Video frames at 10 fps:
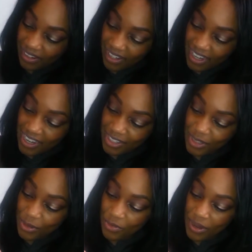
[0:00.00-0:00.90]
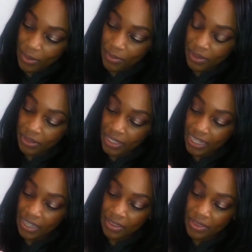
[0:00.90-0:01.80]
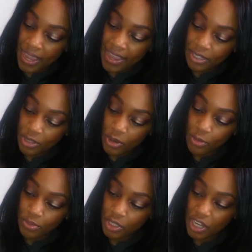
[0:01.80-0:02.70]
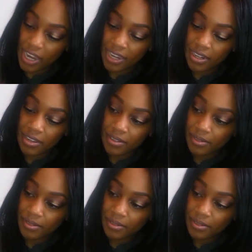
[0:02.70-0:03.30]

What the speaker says: Okay, so right beneath that taupe shade.